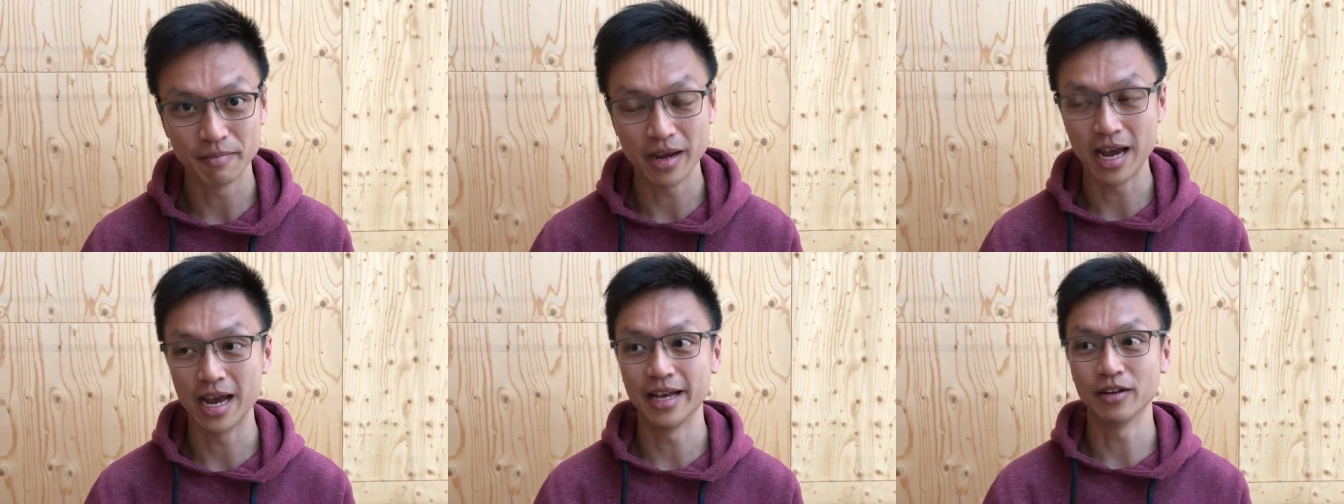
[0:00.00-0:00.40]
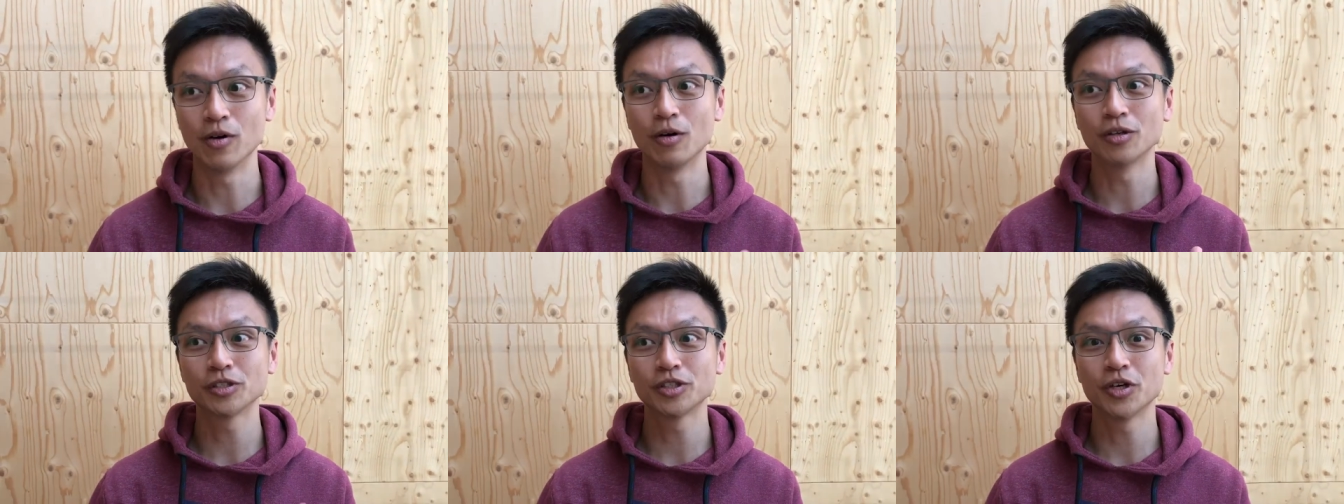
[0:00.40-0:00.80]
And
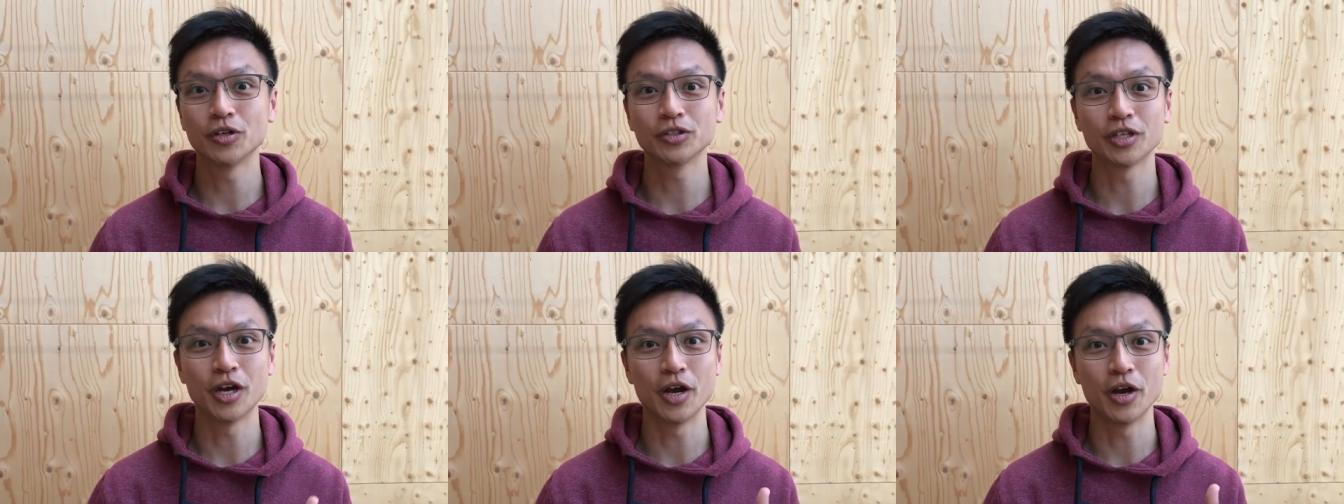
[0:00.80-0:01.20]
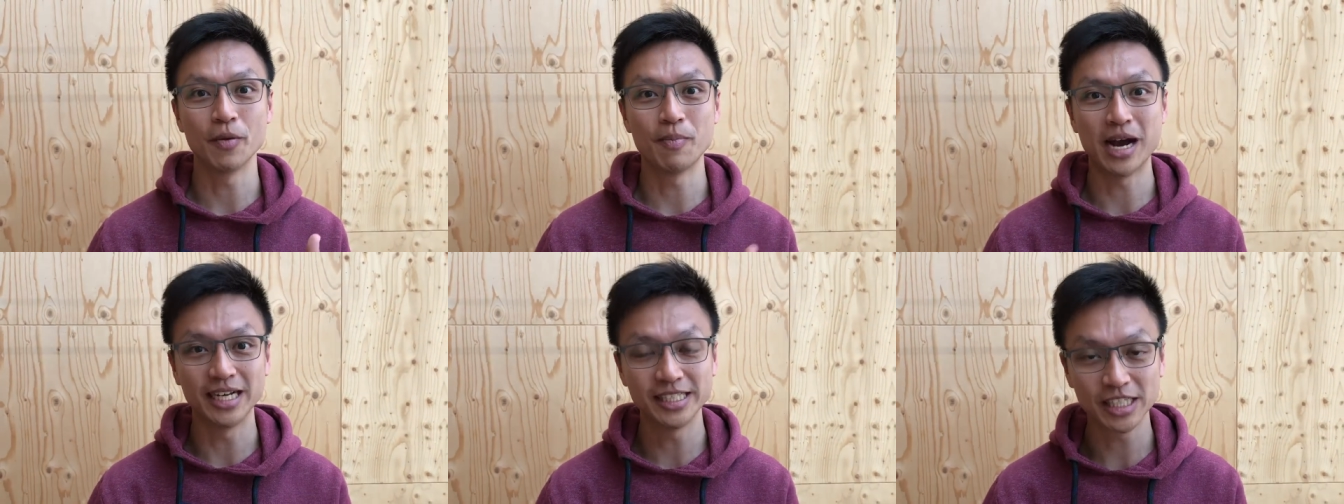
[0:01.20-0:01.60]
also the
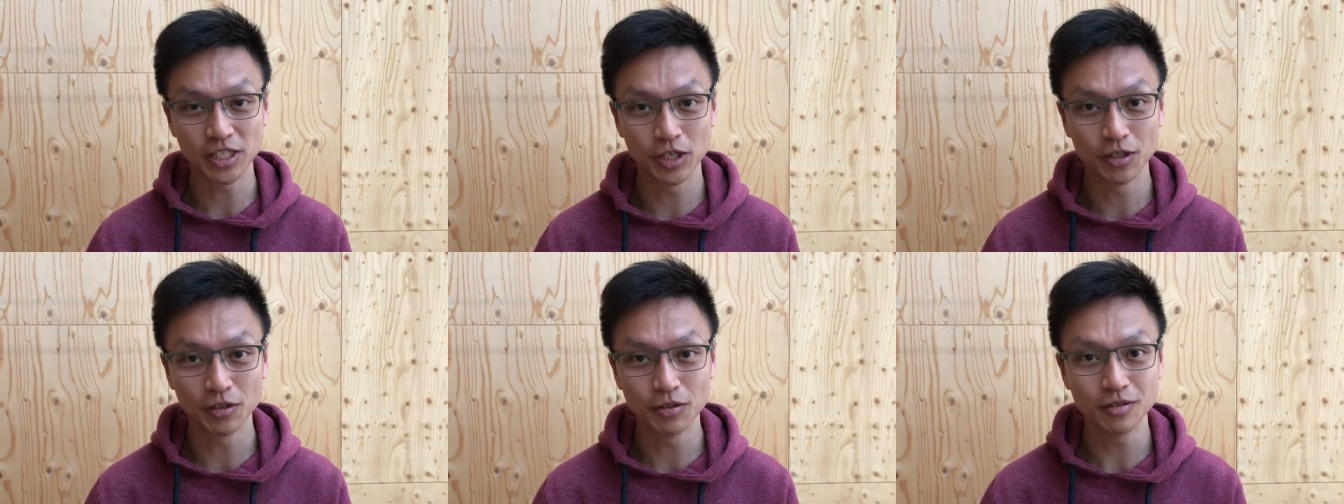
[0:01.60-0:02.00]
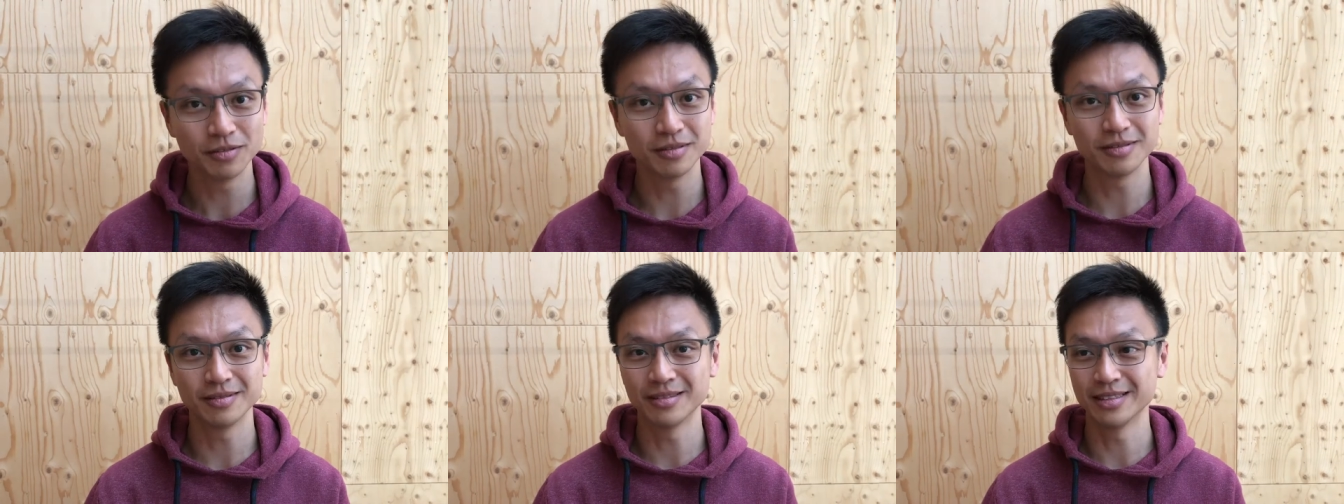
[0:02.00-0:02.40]

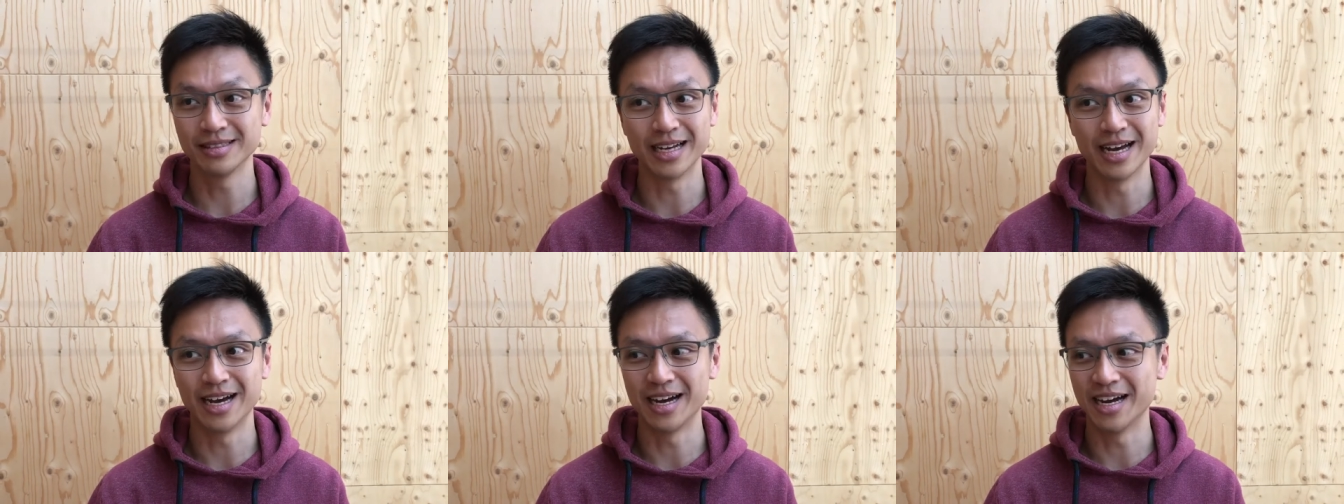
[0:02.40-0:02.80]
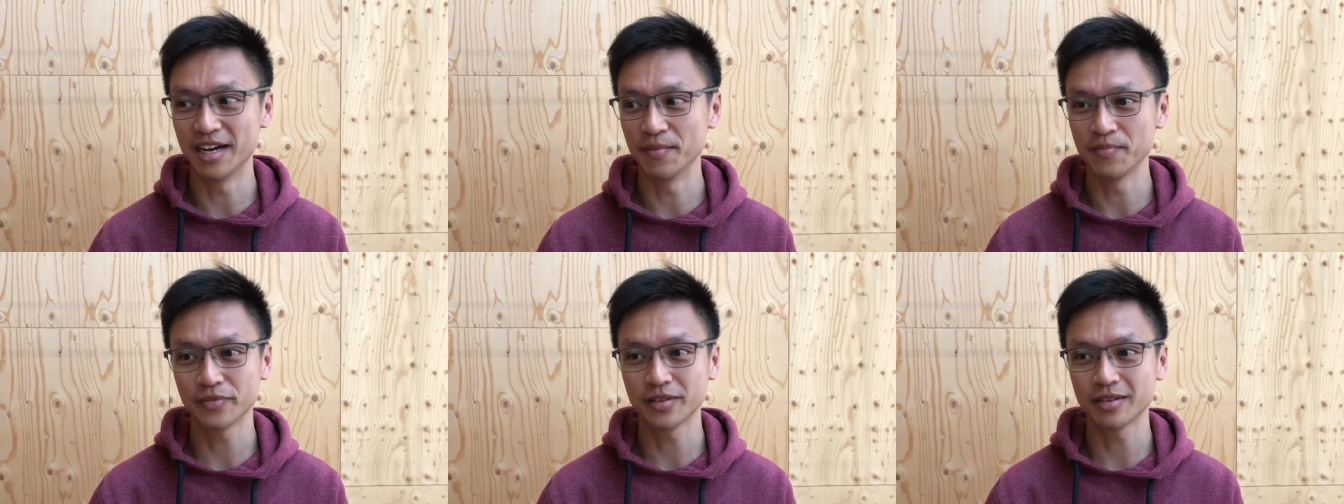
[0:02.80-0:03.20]
bicycle,
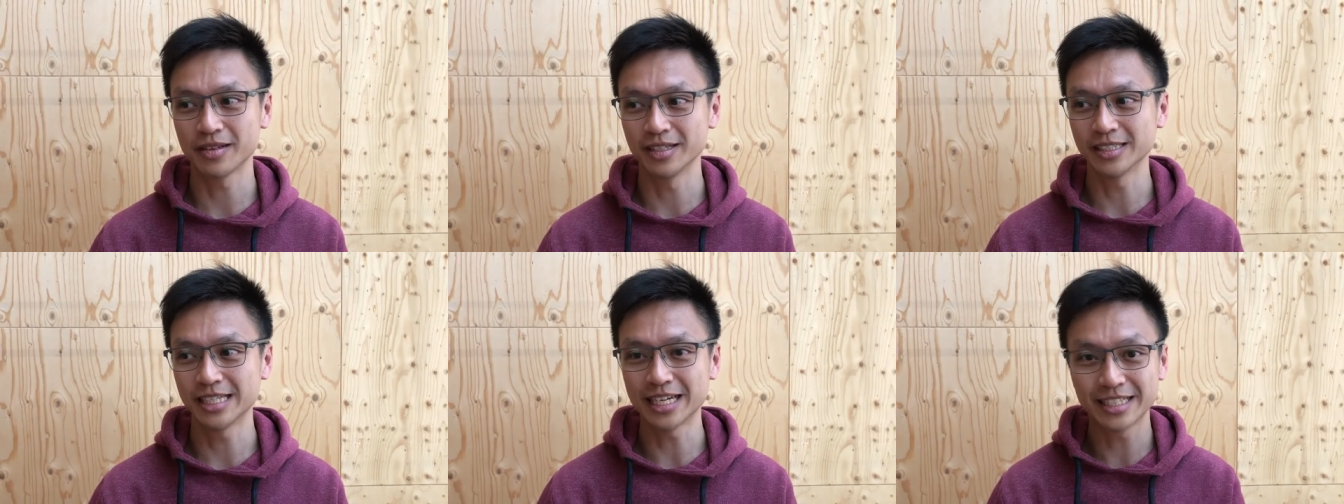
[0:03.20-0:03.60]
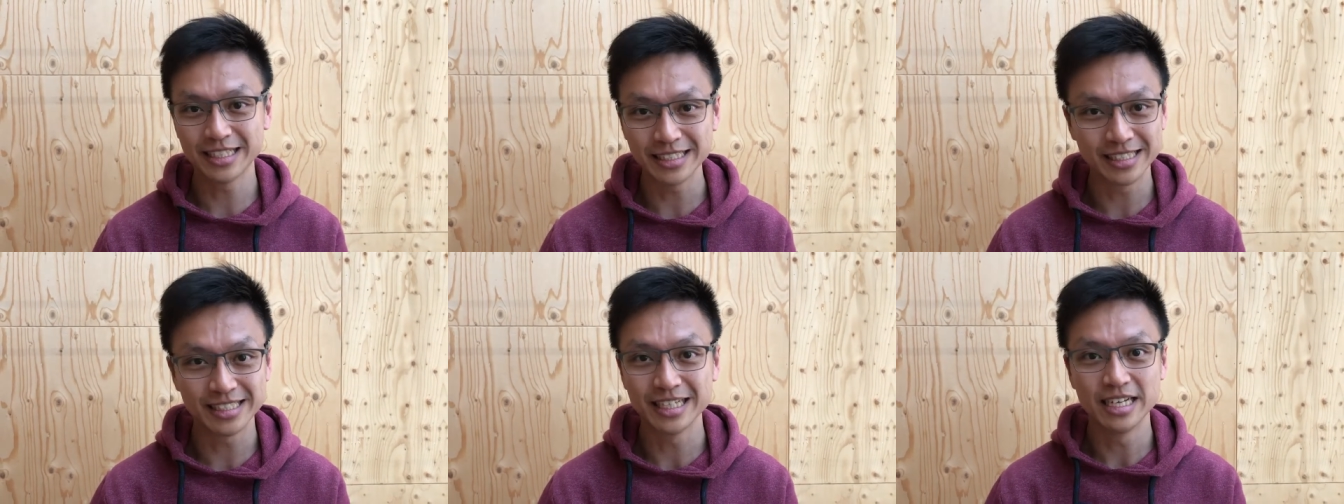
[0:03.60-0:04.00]
uh, the
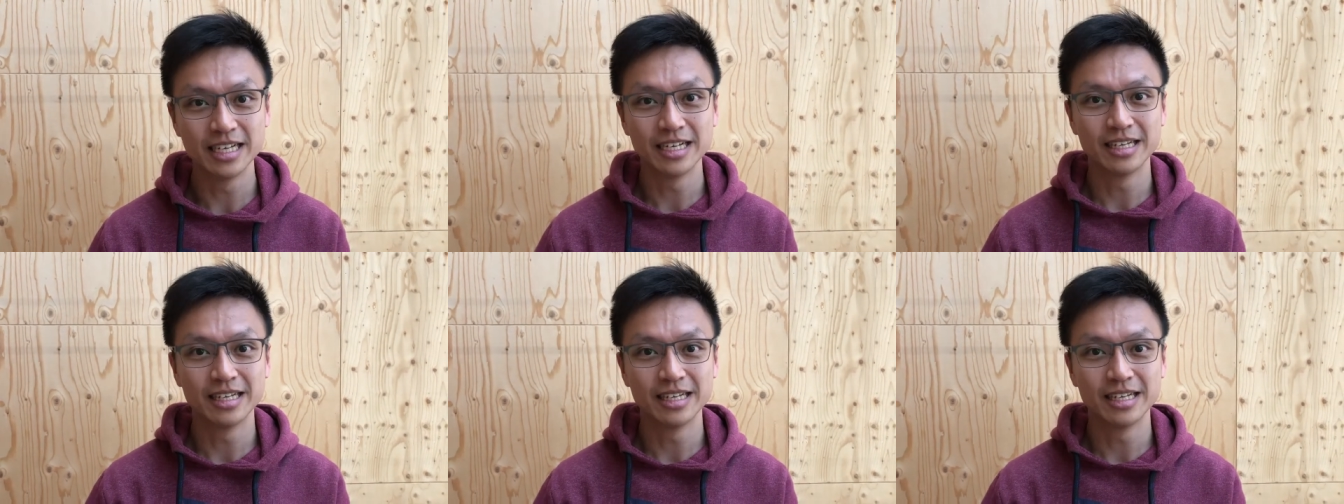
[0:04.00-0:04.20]
cyclists,